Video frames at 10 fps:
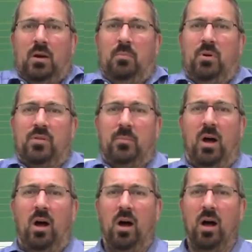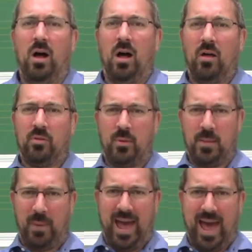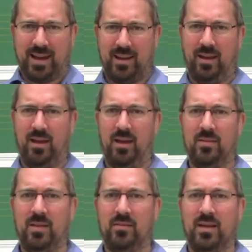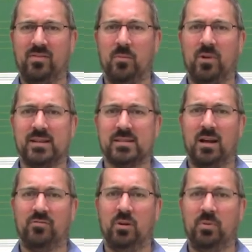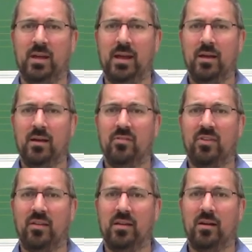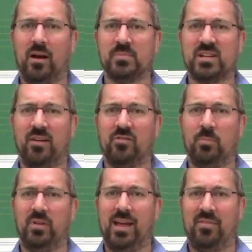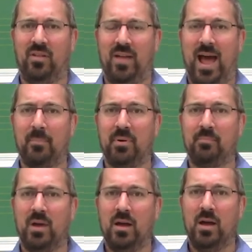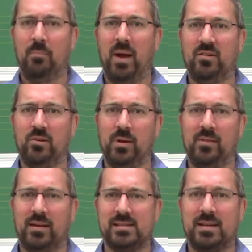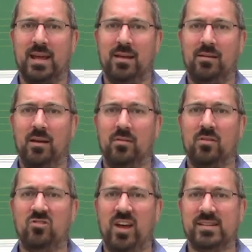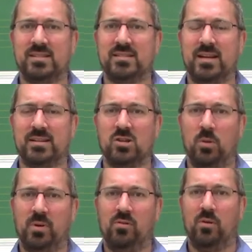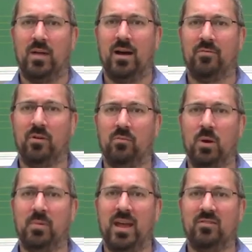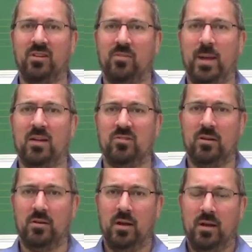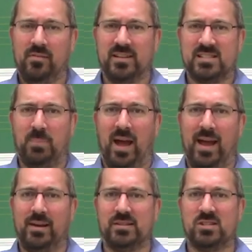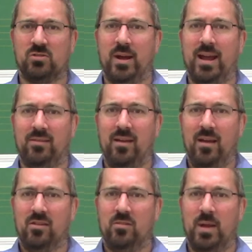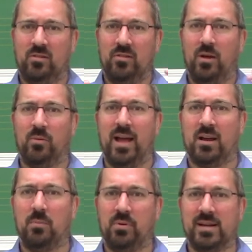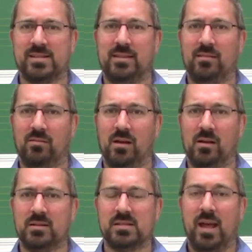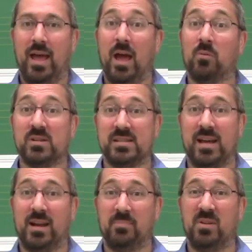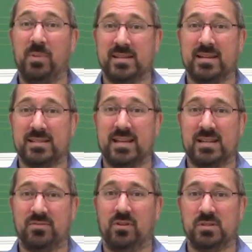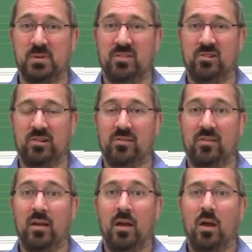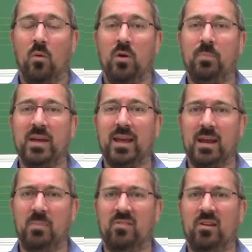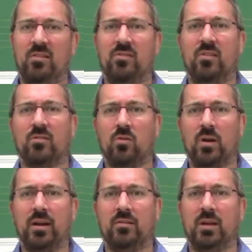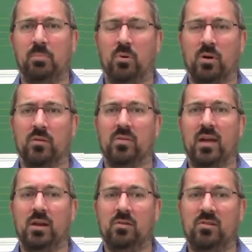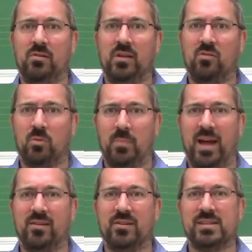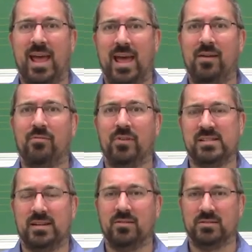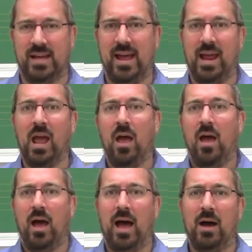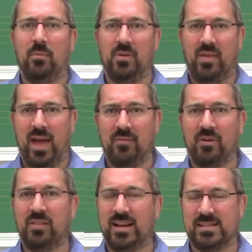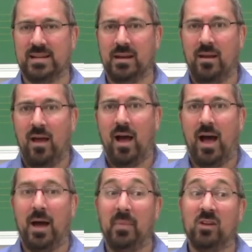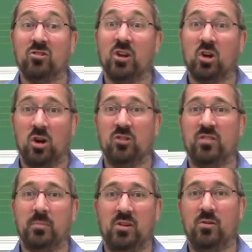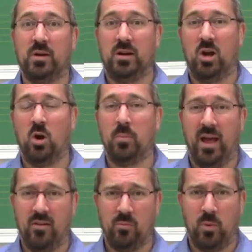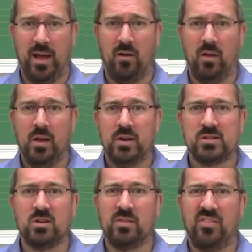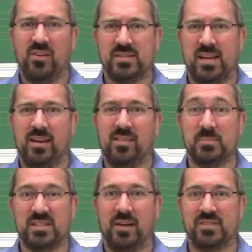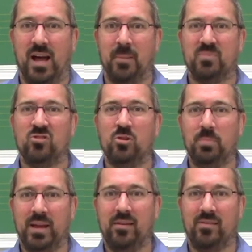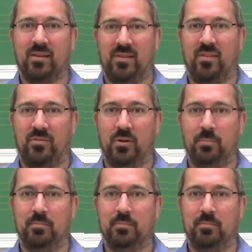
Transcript: pull them all the way back, and then let them rest comfortably, setting the arms comfortably on the lap. By doing this, again, the chest is nice and open to allow for a rib cage expansion. The spine is straight to make sure that we're not compressing the lungs, and we're set up to be successful as musicians. With beginning musicians, it's critically important that you do these reminders every single day uh, with every lesson um, and should encourage them to do it at home as well so that they're setting themselves up to be successful.